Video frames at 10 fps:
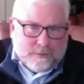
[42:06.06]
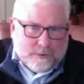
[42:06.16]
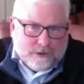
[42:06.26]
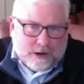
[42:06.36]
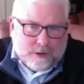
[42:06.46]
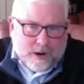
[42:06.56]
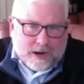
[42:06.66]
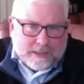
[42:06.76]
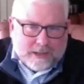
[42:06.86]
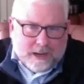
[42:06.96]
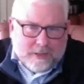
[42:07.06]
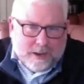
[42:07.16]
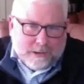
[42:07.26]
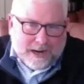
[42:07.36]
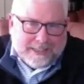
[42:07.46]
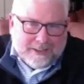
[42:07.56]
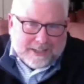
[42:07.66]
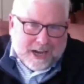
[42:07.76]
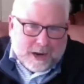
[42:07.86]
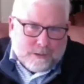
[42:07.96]
and we've tried to reconcile that. But I'd say the
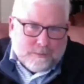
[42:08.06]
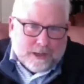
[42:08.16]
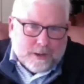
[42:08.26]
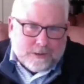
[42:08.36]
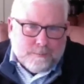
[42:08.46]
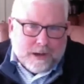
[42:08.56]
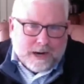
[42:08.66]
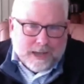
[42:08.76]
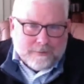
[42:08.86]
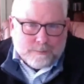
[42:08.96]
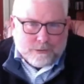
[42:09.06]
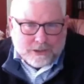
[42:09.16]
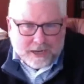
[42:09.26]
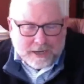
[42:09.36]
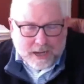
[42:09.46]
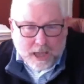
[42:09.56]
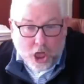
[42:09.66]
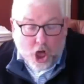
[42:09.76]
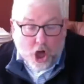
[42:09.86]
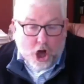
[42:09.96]
stock portfolio was up about 11%.
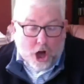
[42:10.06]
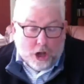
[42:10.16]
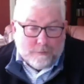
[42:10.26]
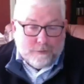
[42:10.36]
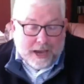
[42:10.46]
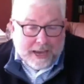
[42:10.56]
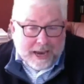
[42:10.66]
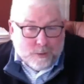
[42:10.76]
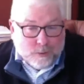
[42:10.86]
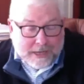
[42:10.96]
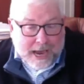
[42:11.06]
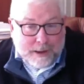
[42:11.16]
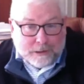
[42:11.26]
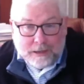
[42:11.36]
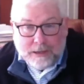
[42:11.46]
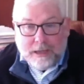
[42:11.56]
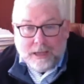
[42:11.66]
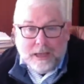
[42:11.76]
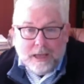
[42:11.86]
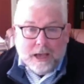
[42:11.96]
All of that gain was Apple.
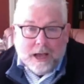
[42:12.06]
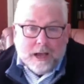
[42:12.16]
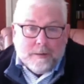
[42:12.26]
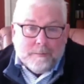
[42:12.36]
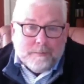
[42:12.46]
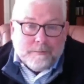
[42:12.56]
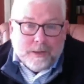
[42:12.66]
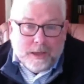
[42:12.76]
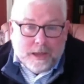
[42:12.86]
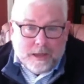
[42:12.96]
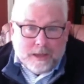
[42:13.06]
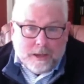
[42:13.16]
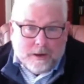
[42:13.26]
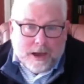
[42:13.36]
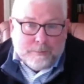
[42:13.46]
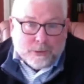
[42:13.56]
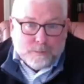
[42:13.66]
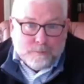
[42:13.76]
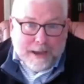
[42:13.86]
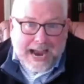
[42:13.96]
You know, Apple's
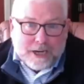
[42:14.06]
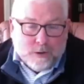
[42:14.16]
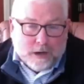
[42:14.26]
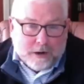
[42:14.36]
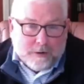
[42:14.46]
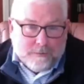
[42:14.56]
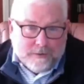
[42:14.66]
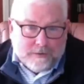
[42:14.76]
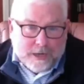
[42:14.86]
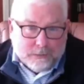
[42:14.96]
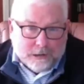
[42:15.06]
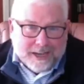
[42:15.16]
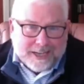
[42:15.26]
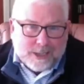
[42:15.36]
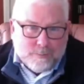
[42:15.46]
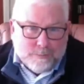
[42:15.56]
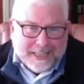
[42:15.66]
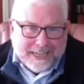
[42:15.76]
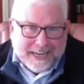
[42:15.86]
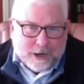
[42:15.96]
back to $150+
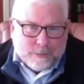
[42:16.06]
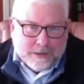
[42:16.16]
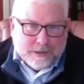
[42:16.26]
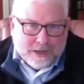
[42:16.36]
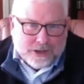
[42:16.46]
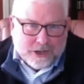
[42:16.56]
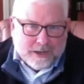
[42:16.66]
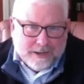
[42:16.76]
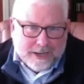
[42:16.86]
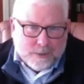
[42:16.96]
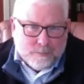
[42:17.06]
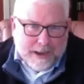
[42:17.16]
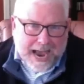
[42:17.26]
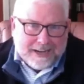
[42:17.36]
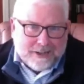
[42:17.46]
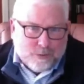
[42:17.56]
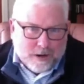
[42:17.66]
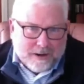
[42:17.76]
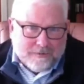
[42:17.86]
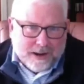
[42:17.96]
billion position. It's back to
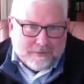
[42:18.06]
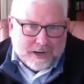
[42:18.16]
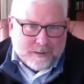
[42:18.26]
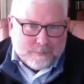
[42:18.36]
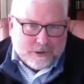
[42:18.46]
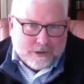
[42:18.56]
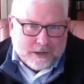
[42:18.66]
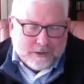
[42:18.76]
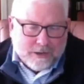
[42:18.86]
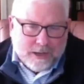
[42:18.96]
25 times earnings,